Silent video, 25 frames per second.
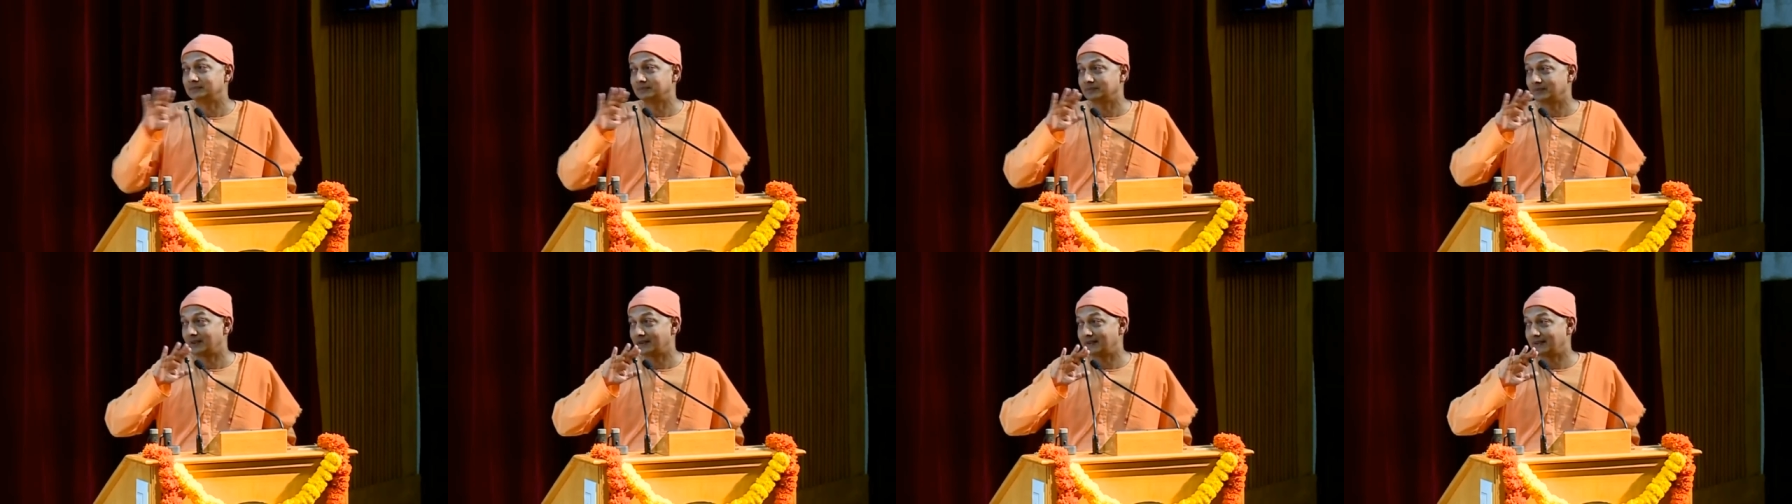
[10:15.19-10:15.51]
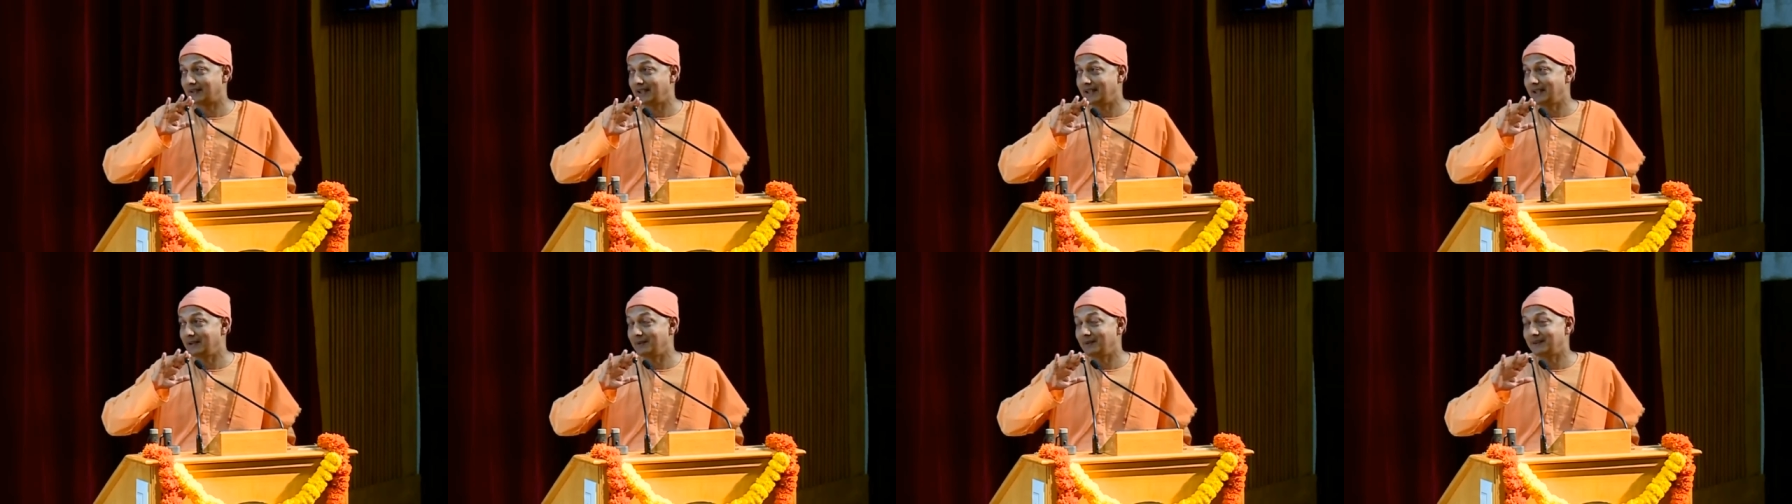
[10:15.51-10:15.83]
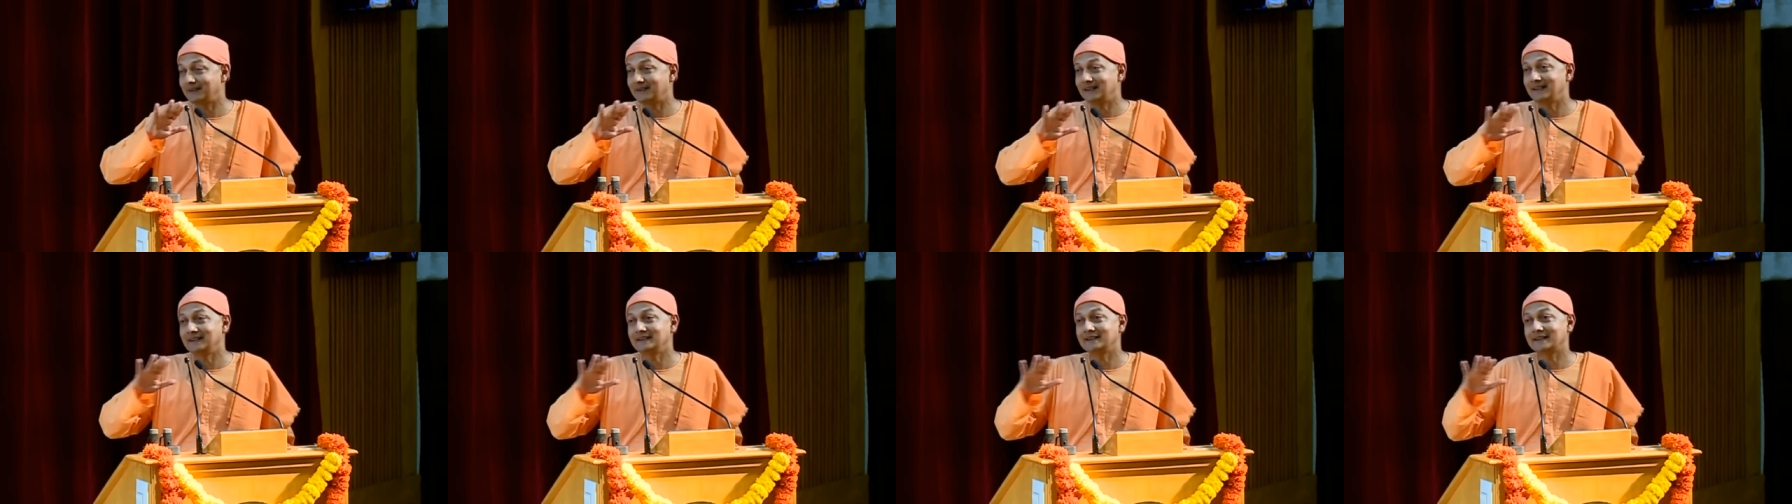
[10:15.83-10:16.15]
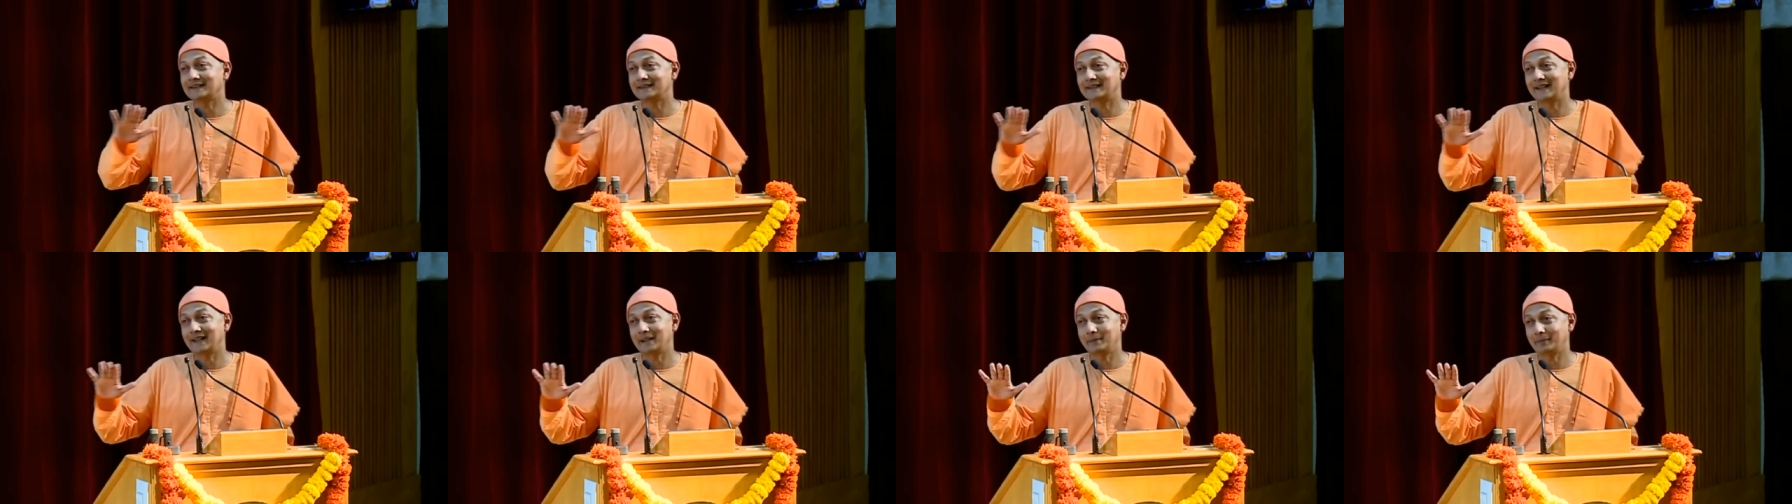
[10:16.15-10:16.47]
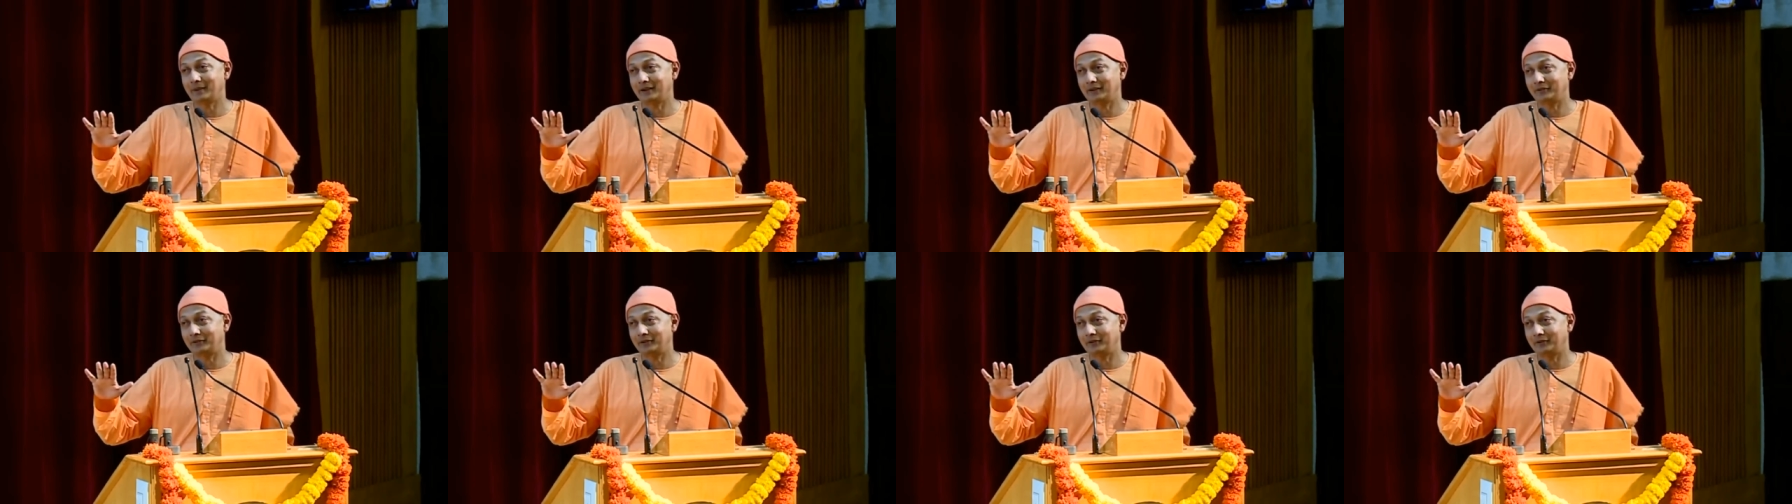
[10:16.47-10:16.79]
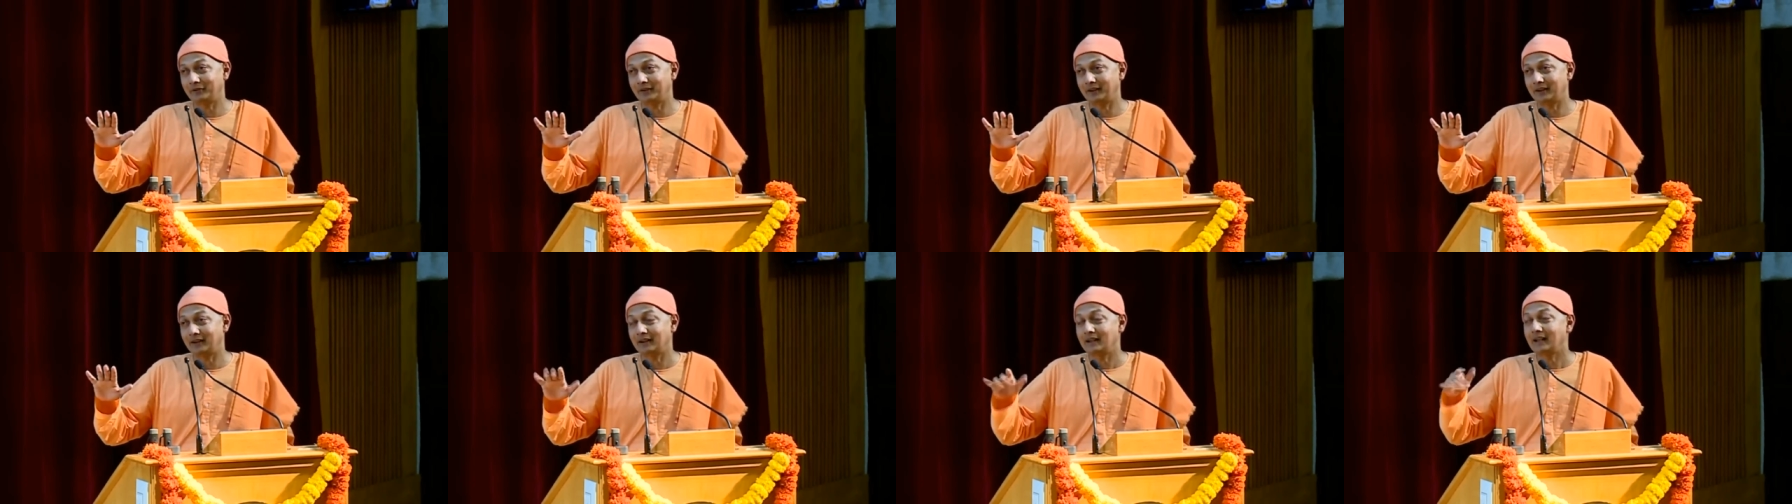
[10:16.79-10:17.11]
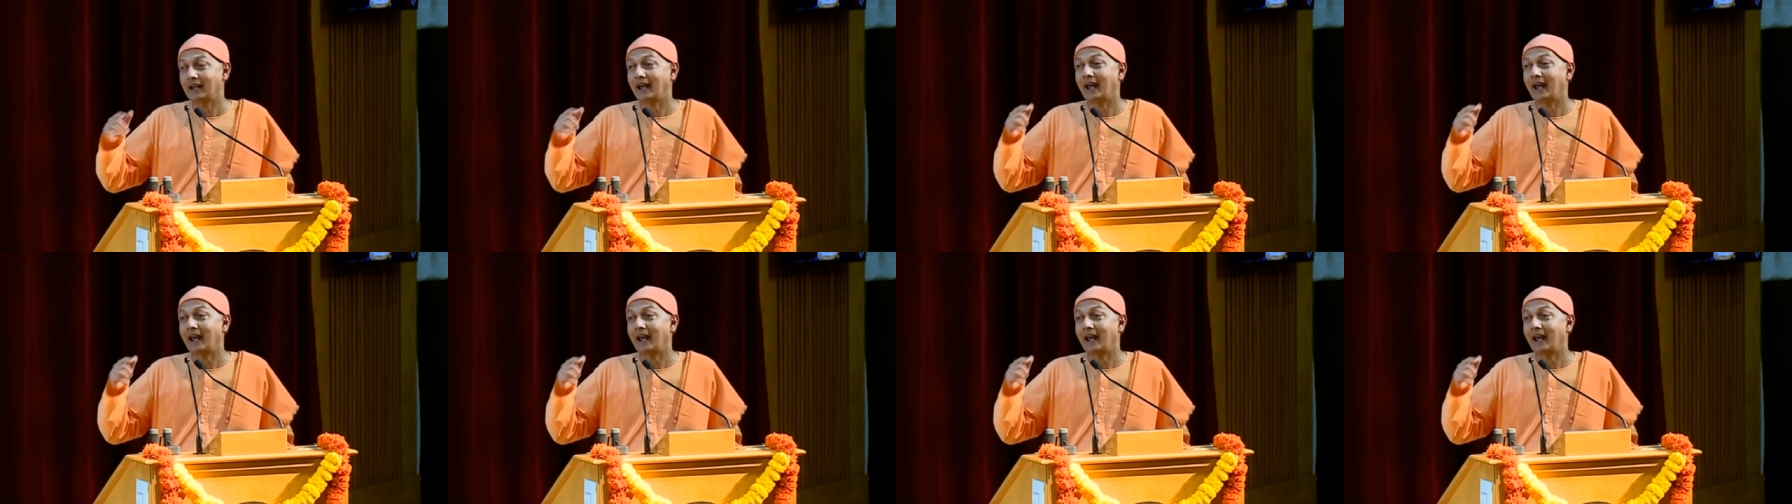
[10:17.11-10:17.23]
seeing seeing the same everywhere